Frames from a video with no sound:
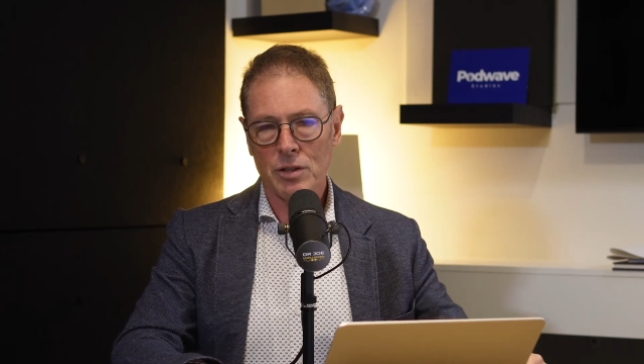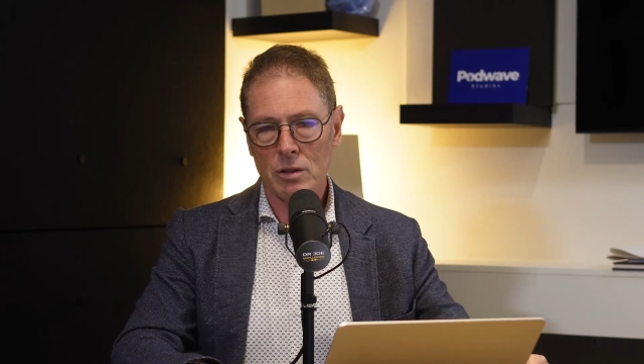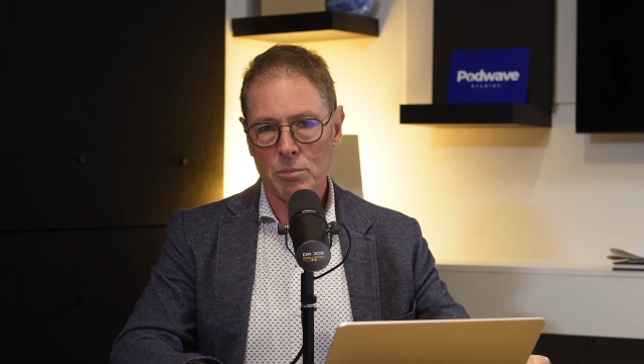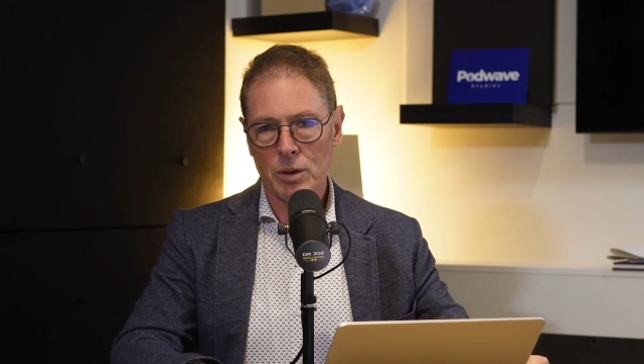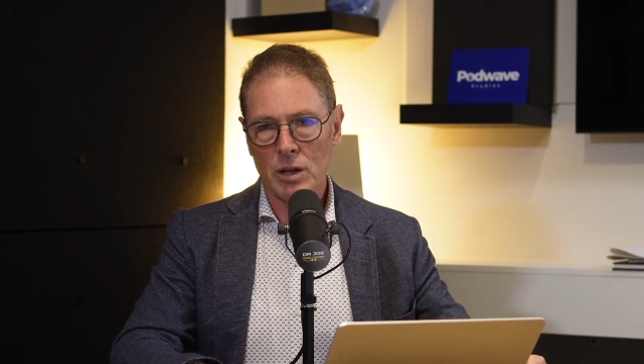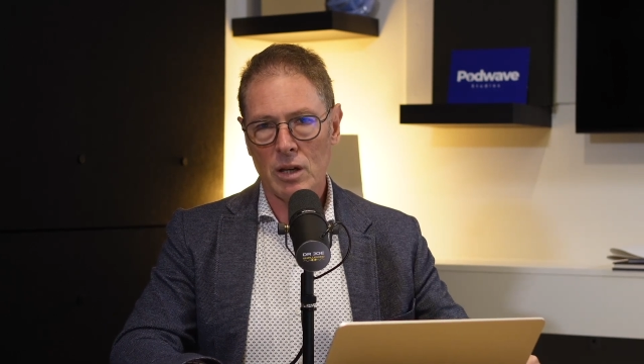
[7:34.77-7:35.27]

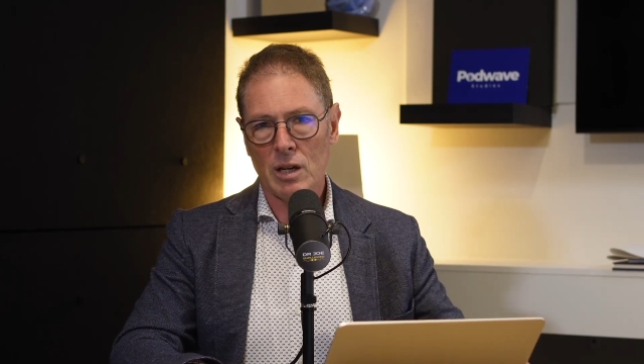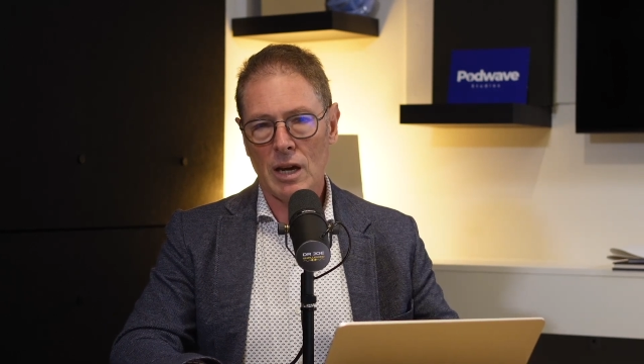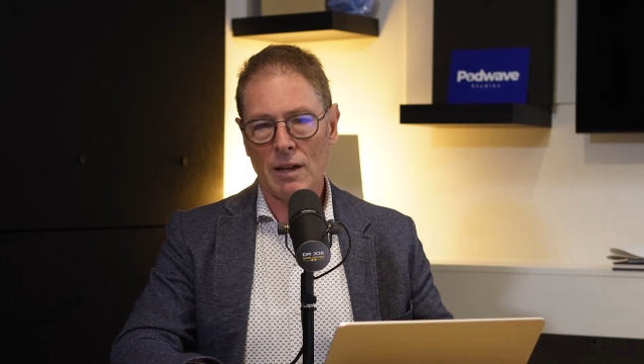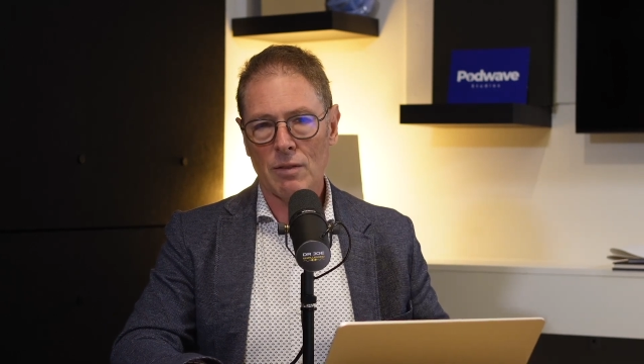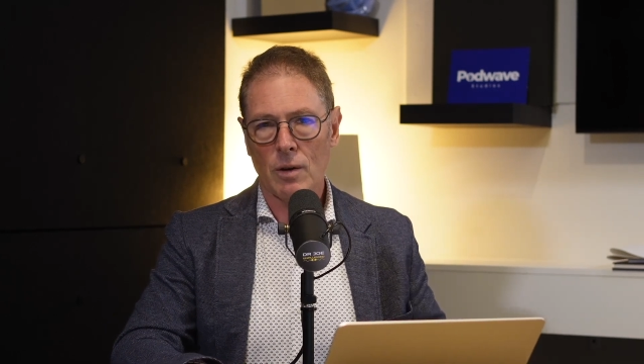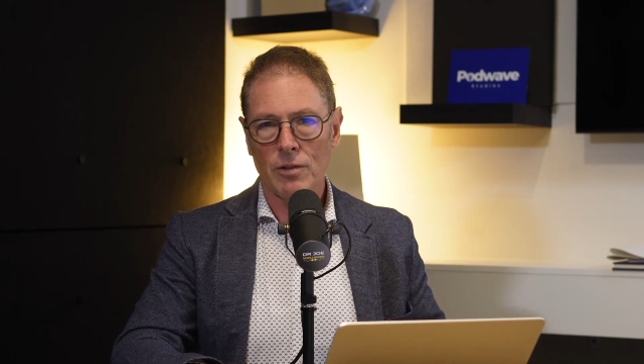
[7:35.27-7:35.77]
that be
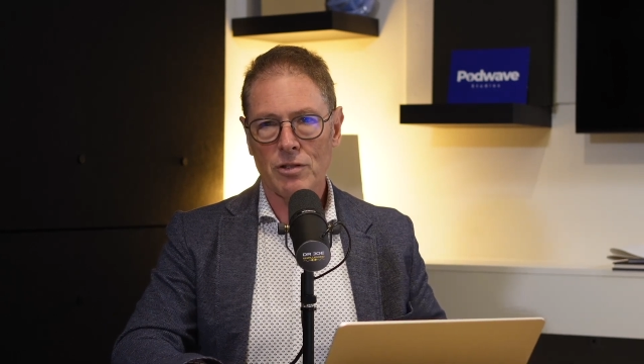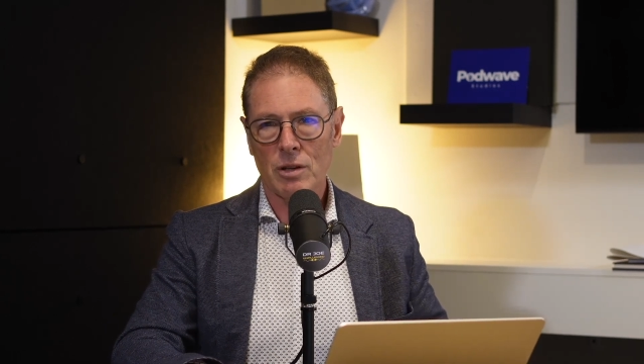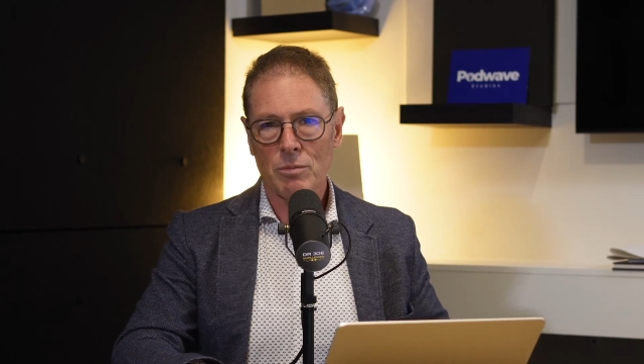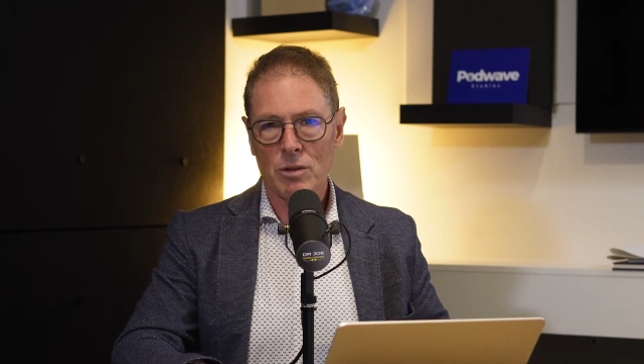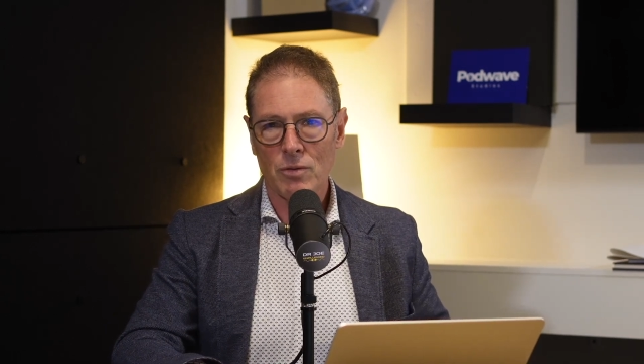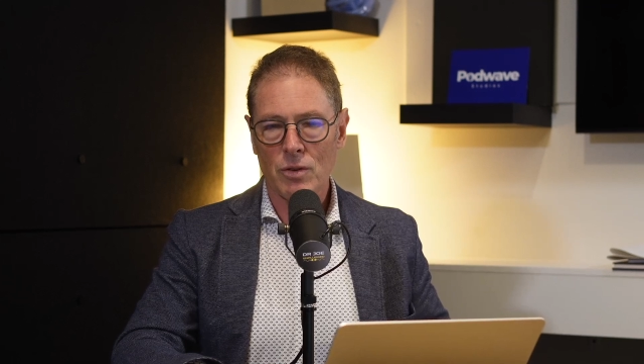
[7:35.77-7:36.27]
and the
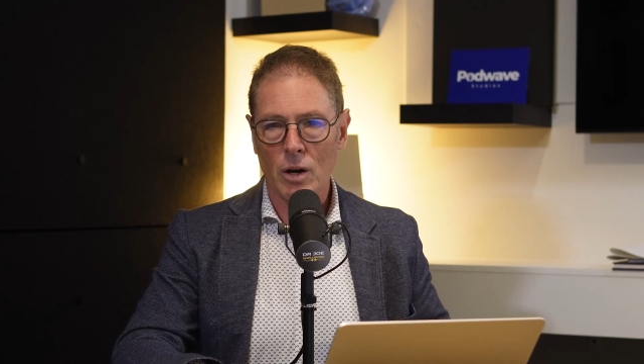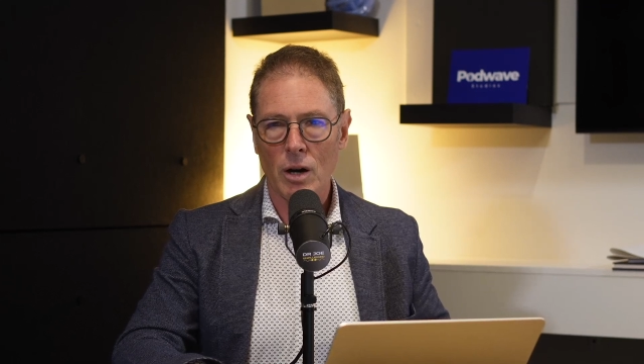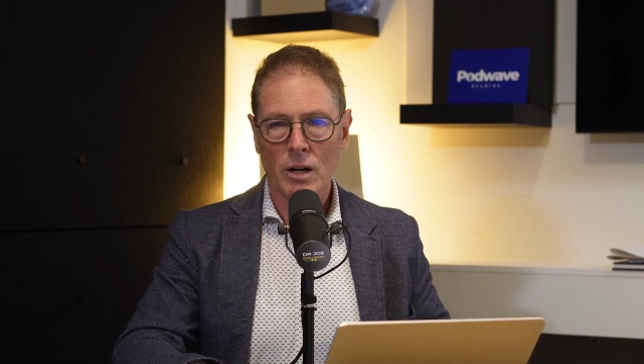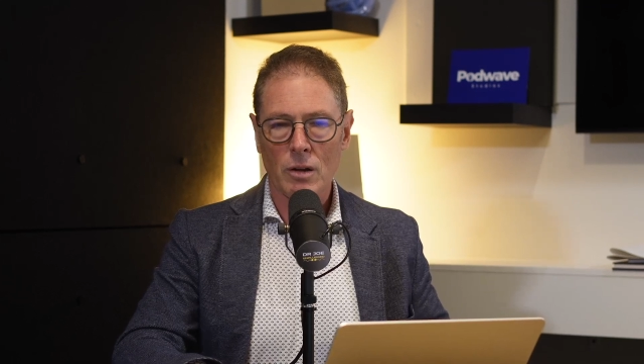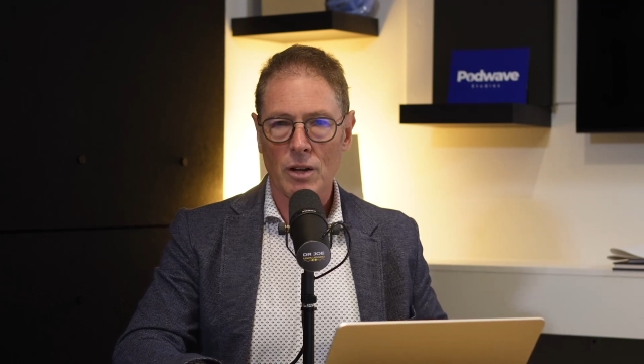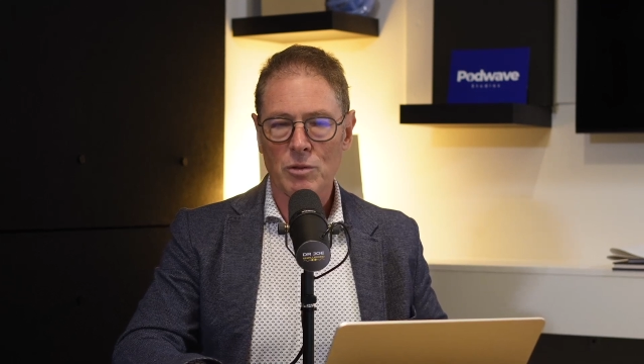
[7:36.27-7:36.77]
concepts of
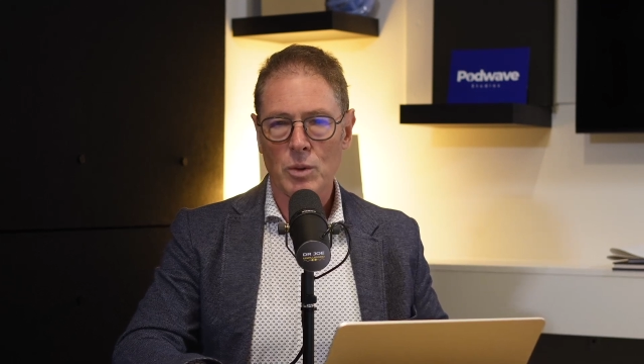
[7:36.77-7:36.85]
guidelines,